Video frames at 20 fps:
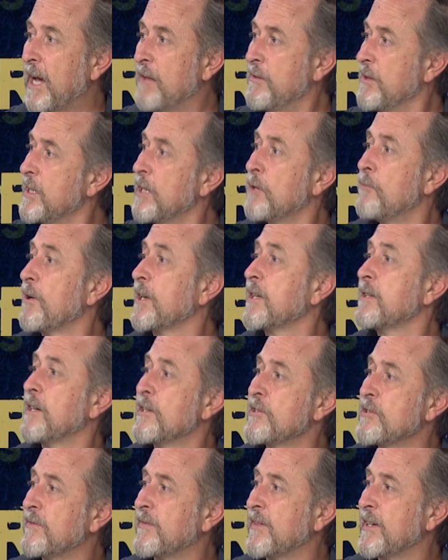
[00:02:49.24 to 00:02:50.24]
And then they'd
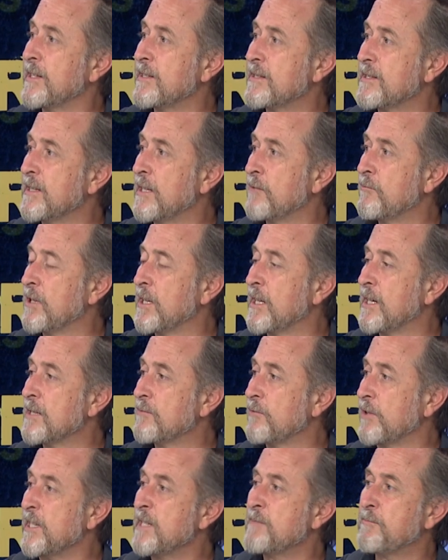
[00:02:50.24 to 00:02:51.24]
recognise your face and they'd
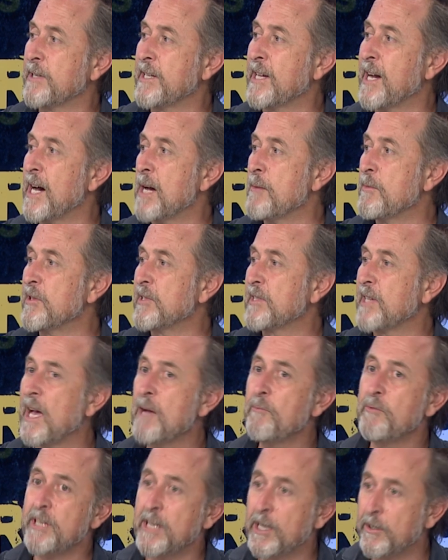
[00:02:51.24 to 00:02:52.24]
realise, well, he's pretty harmless
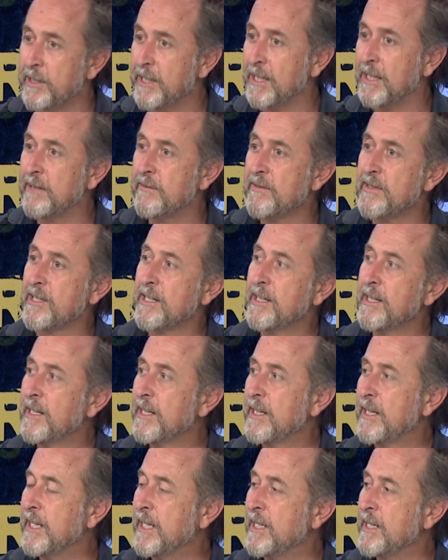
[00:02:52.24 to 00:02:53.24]
and we know he lives
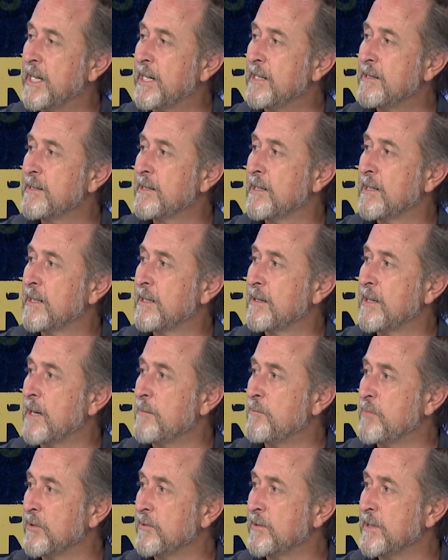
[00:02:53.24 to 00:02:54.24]
in
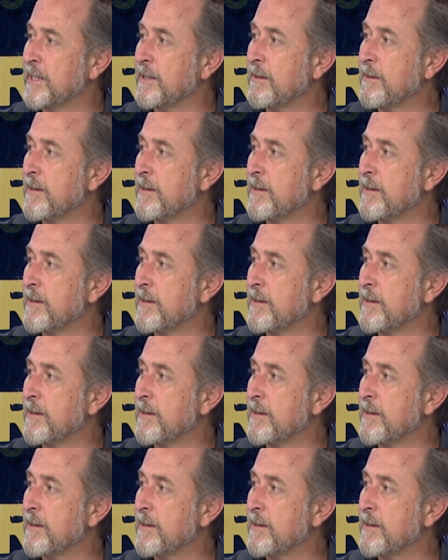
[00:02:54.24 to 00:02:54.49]
that building